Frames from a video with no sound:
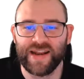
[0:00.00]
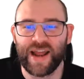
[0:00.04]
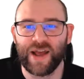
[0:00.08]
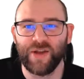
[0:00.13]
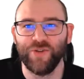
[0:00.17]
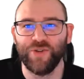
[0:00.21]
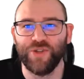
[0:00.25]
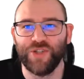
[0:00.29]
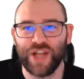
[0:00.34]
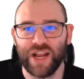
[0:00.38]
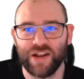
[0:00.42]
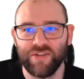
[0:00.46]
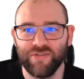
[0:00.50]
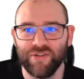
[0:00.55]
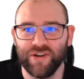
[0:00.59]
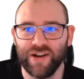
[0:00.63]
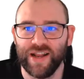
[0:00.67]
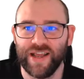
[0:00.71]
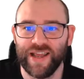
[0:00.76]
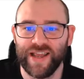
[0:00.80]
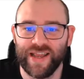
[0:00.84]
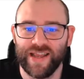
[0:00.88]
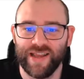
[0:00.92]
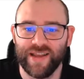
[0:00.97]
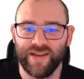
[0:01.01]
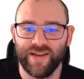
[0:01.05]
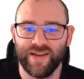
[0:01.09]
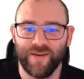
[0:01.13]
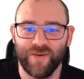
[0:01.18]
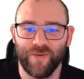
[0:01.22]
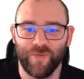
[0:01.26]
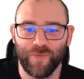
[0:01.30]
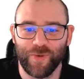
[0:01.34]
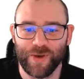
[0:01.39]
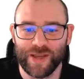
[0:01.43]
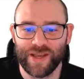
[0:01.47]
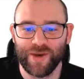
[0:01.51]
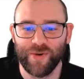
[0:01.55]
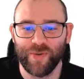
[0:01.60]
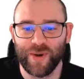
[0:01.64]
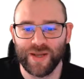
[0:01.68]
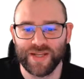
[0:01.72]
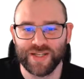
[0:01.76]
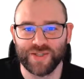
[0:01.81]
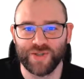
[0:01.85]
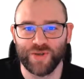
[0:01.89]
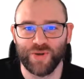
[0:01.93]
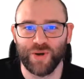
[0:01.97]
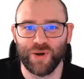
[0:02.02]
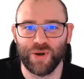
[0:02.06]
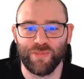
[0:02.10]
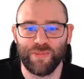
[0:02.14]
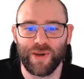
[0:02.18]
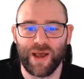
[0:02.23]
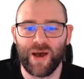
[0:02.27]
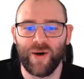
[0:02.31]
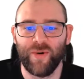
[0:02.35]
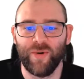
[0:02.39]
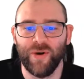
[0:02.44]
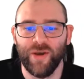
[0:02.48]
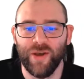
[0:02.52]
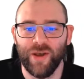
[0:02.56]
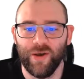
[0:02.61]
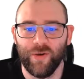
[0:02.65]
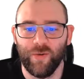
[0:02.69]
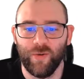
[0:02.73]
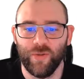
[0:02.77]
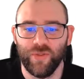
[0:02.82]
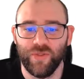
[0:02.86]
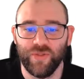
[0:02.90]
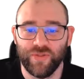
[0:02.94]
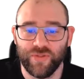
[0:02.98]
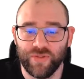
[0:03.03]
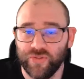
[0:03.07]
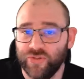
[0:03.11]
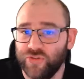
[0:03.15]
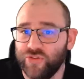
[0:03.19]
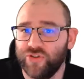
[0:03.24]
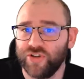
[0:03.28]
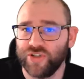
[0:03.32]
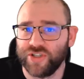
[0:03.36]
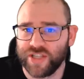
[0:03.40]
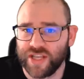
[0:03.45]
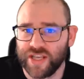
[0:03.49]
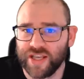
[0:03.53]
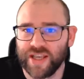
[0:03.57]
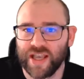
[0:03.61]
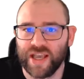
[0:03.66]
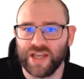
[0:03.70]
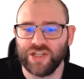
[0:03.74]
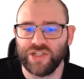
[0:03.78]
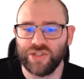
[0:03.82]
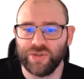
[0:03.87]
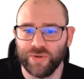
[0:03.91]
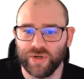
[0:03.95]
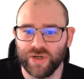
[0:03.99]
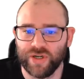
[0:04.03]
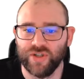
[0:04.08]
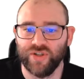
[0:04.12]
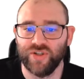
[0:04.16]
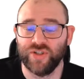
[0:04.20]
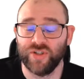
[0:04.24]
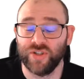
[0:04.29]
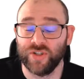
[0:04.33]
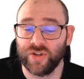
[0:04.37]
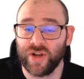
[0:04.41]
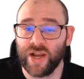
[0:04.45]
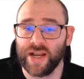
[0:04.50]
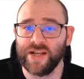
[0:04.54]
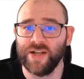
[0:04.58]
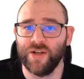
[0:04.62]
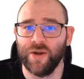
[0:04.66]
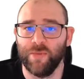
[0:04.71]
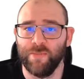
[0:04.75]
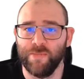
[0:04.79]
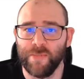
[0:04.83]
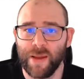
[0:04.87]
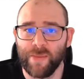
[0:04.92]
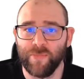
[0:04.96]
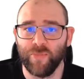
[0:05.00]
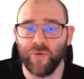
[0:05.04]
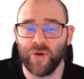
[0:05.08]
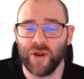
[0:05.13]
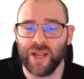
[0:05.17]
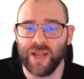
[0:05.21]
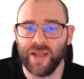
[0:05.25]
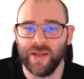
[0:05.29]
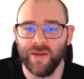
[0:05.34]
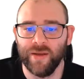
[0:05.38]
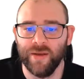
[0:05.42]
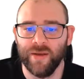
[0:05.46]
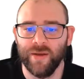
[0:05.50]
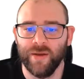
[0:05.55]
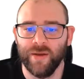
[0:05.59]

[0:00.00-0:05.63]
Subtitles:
Now generally, we always talk about, well, just in case you are constrained on memory,